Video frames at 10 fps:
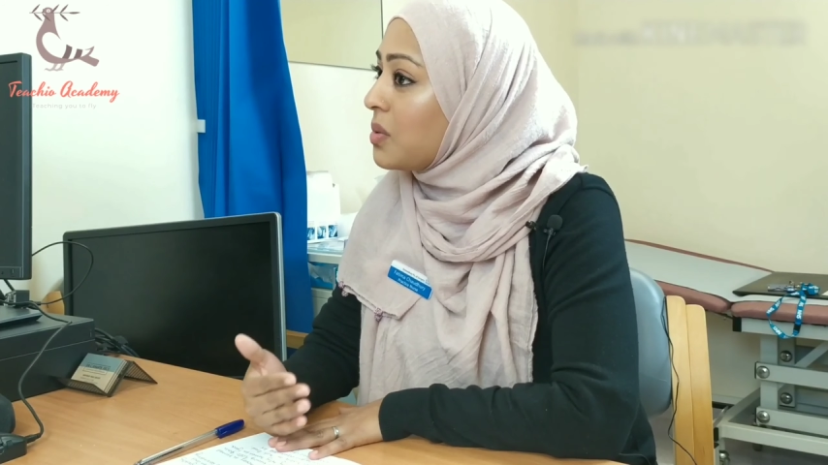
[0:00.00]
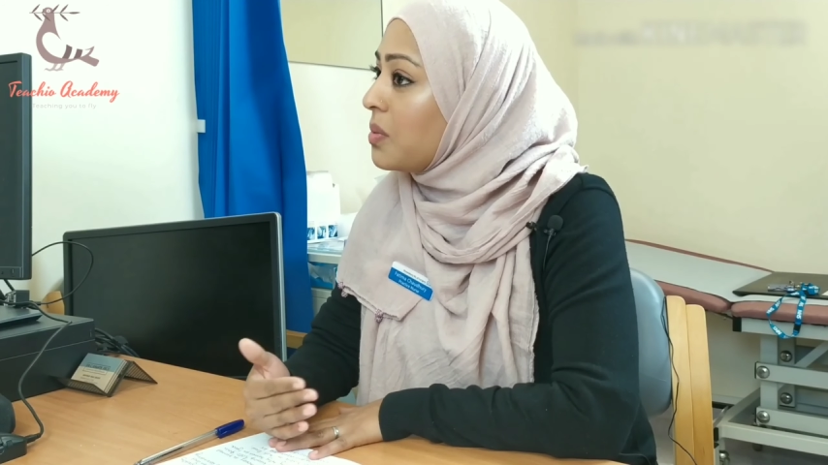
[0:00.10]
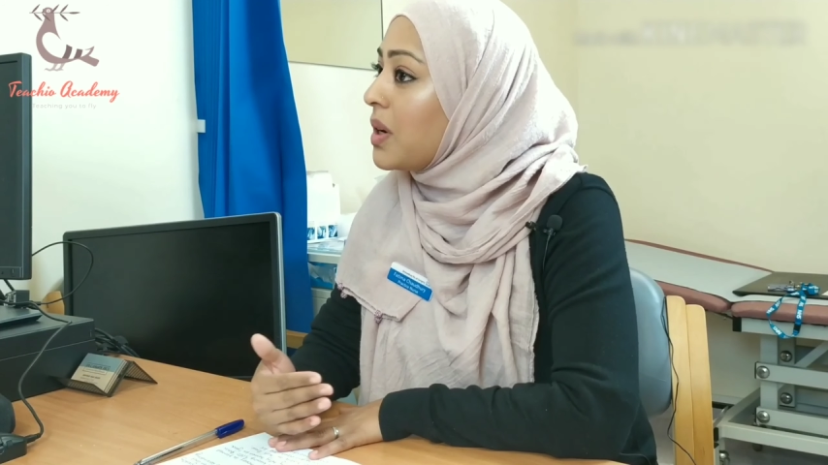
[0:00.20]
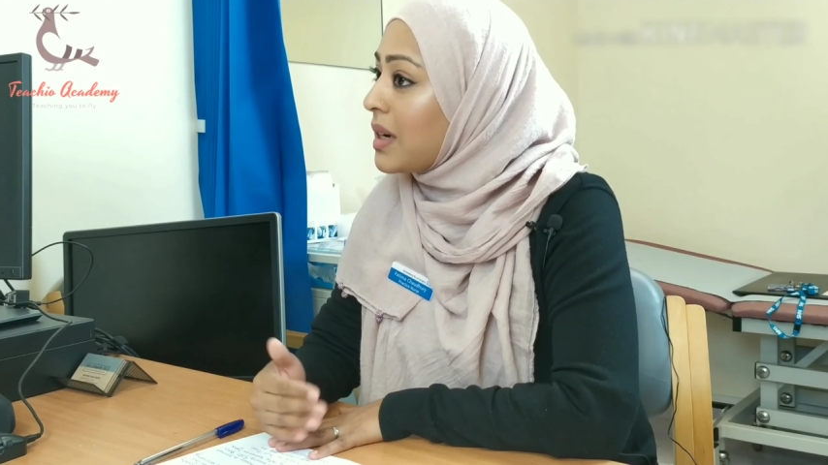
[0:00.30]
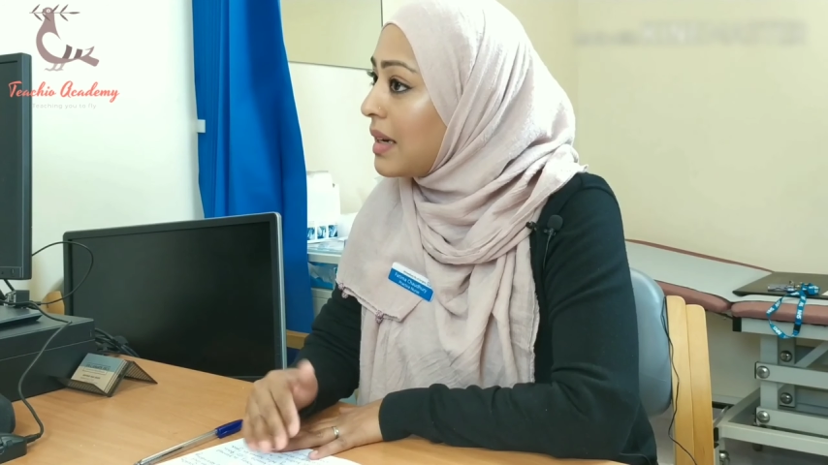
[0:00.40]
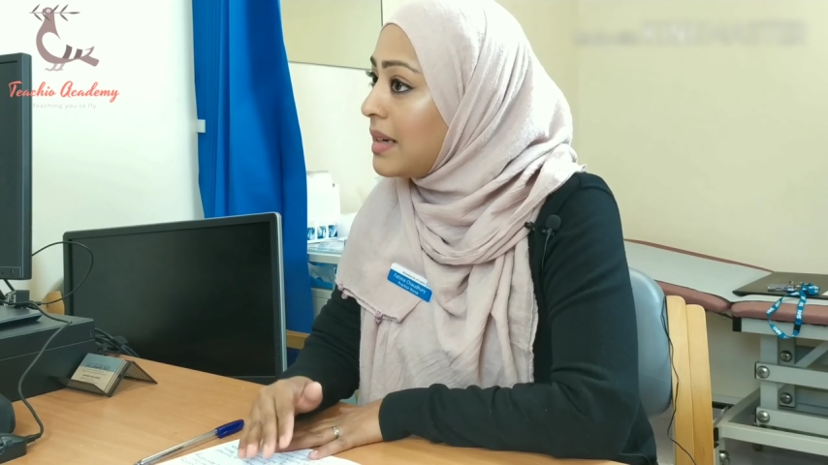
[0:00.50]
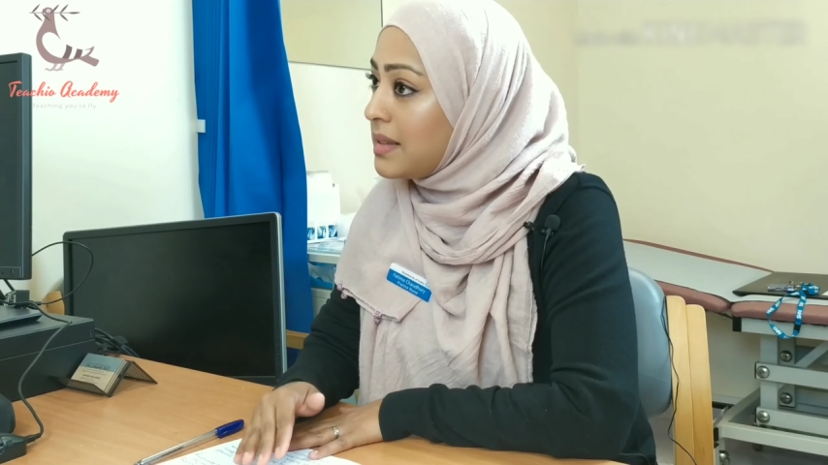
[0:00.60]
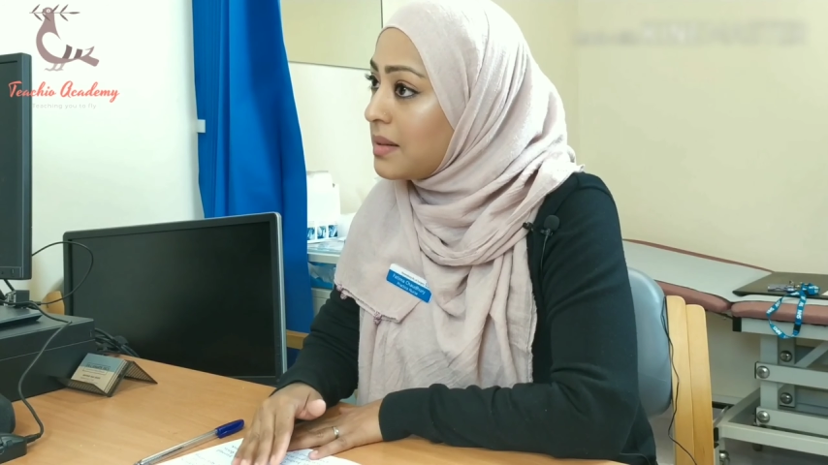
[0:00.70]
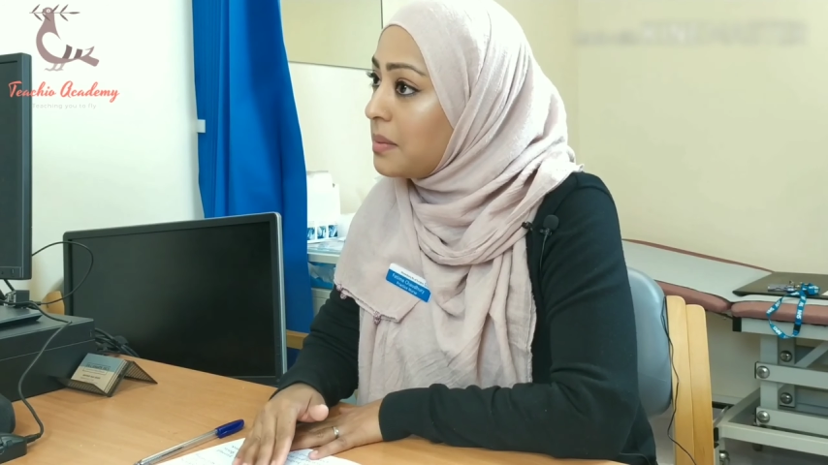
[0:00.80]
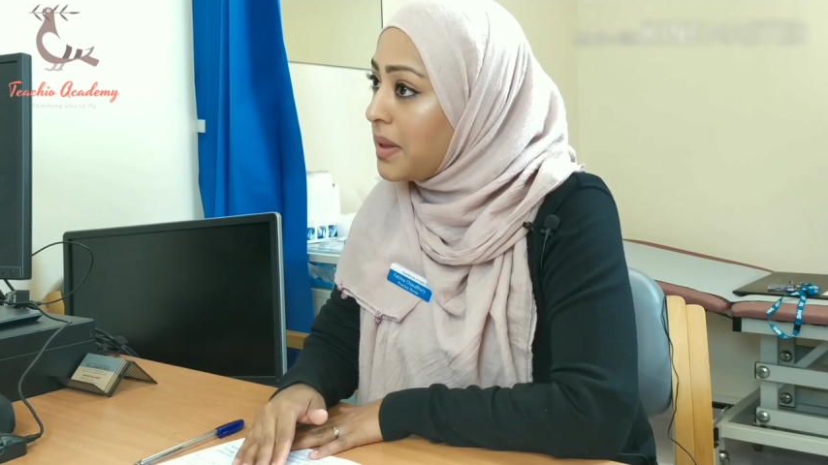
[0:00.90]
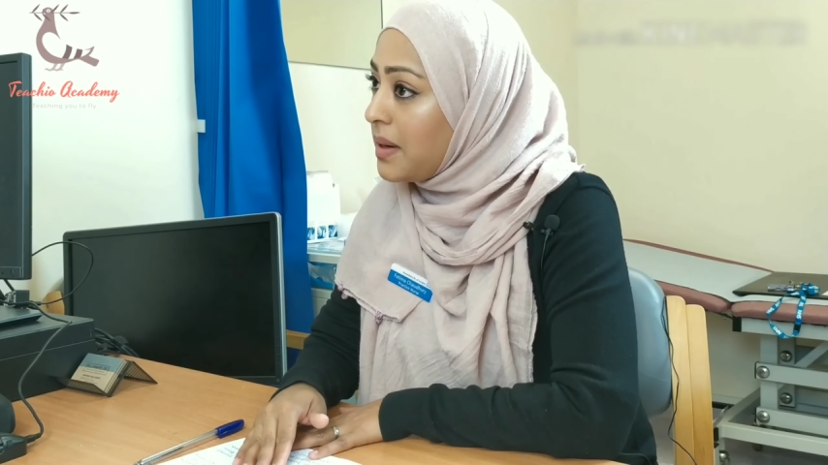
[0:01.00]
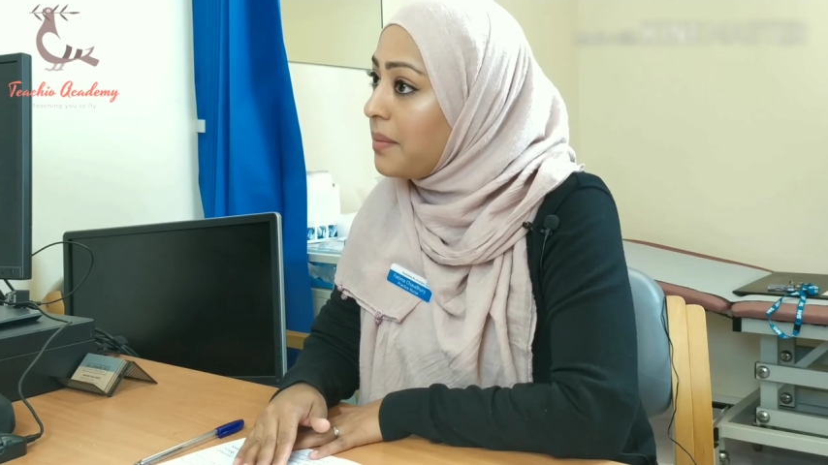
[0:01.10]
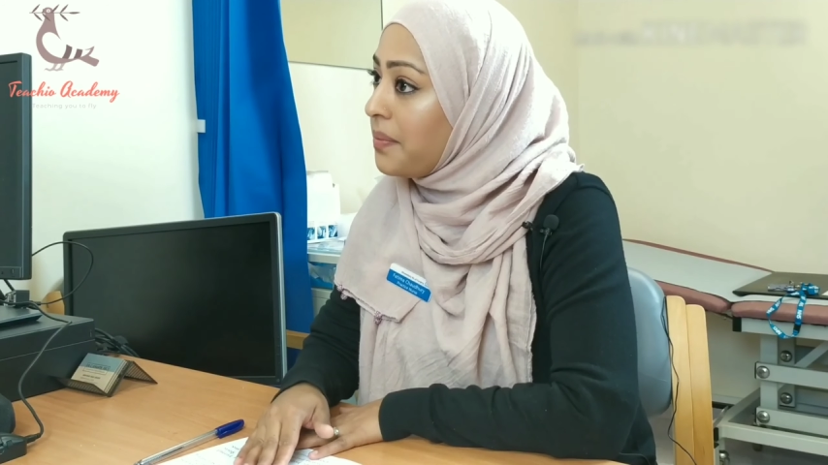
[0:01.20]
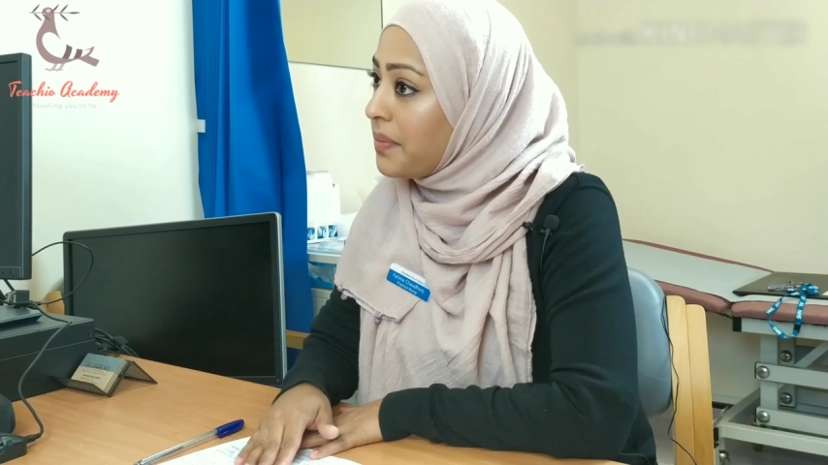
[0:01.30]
to work a little bit.